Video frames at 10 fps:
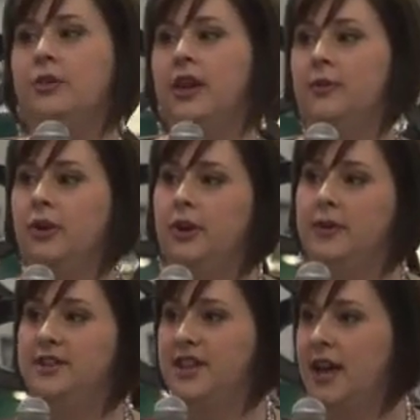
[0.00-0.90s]
Then we're going to
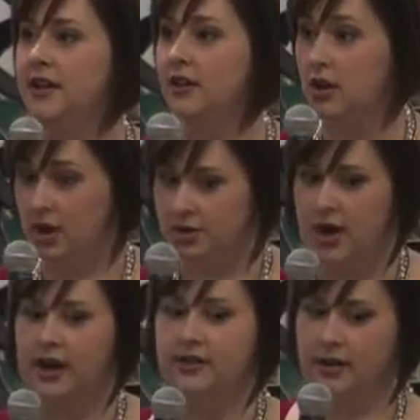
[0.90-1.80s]
be signing a
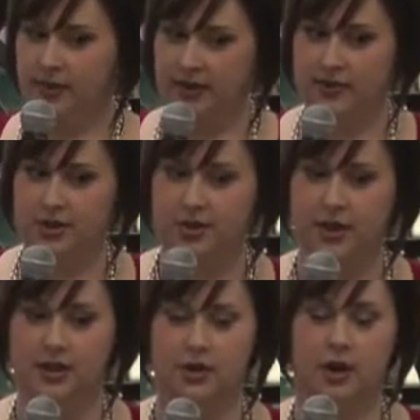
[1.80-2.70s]
contract that we
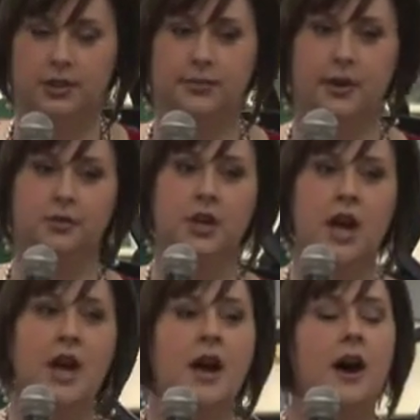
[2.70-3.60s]
originally had talked about.
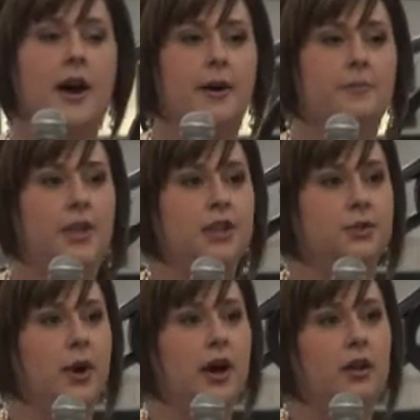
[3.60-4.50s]

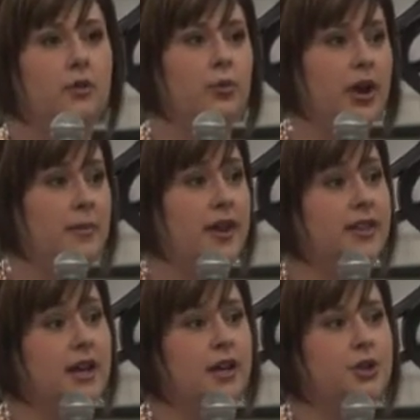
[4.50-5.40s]
As well, when I'm
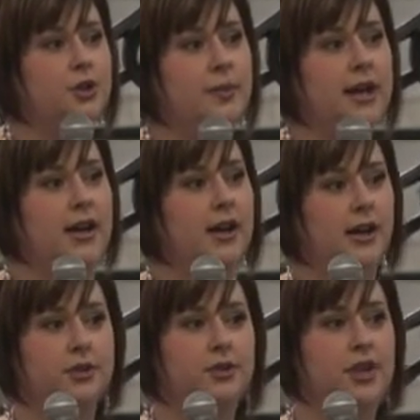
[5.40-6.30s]
at that initial meeting,
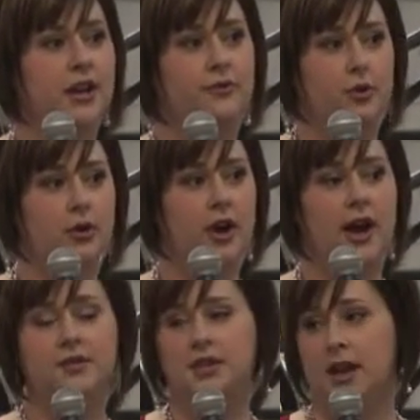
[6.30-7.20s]
I also take
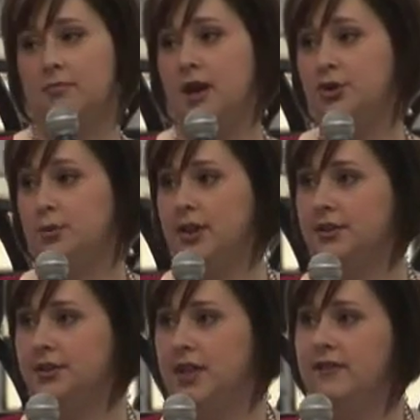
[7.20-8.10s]
photographs and
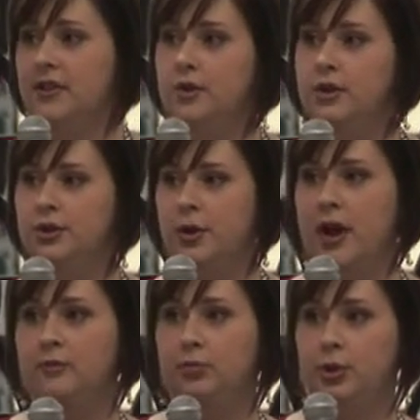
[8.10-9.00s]
measurements. Even though you do
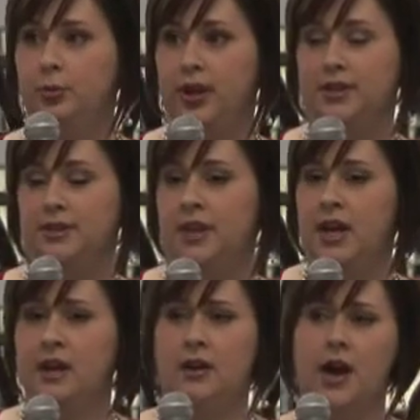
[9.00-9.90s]
have blueprints,
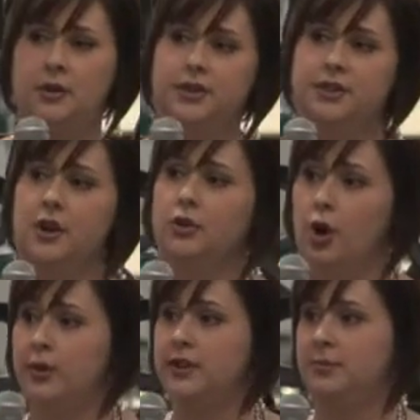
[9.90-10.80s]
houses aren't
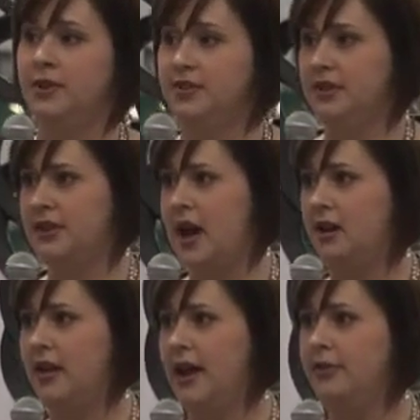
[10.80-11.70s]
always built
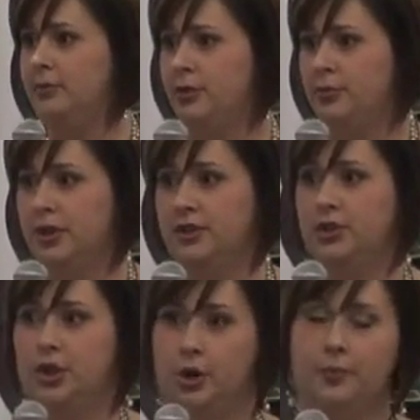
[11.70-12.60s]
exactly how their blueprints
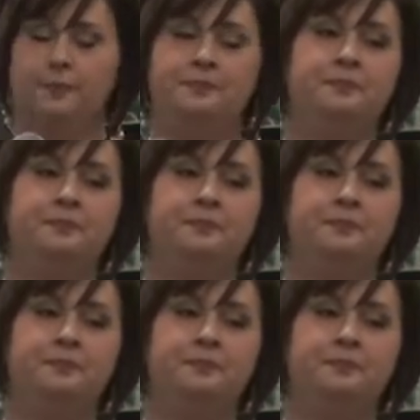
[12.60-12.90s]
show.